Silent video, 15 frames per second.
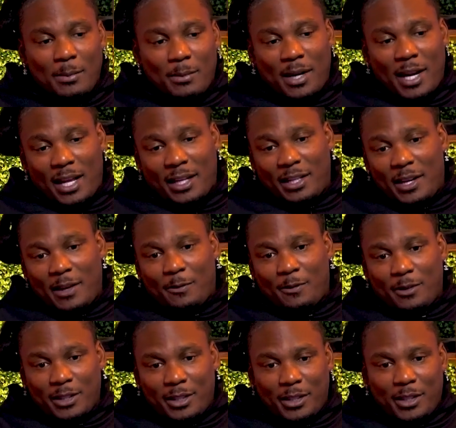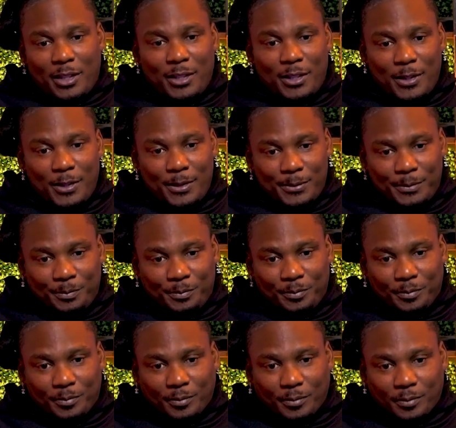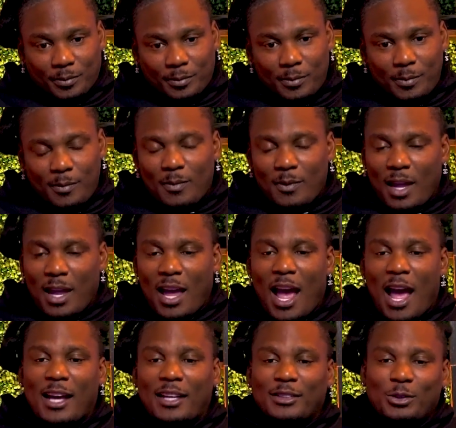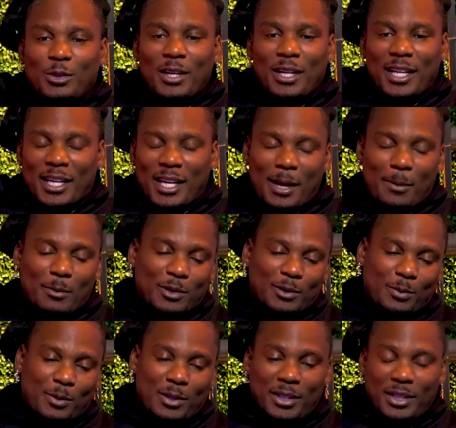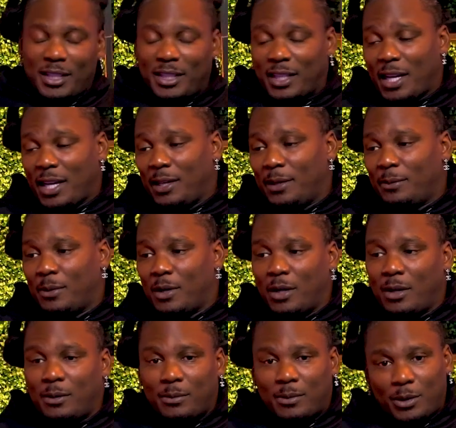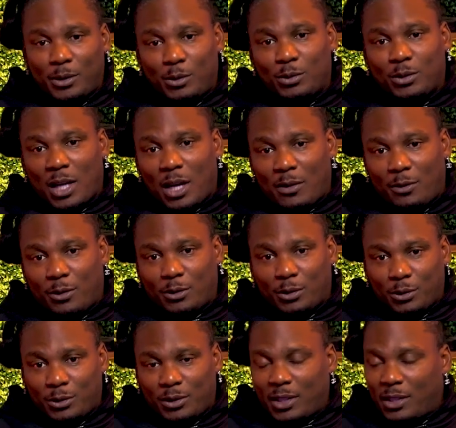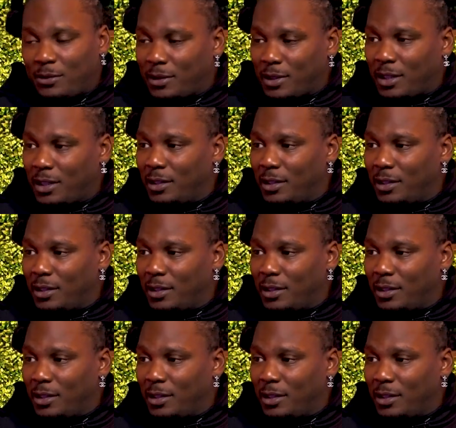But I definitely I enjoyed that game. It was a pretty good game. The Utah versus UCF game.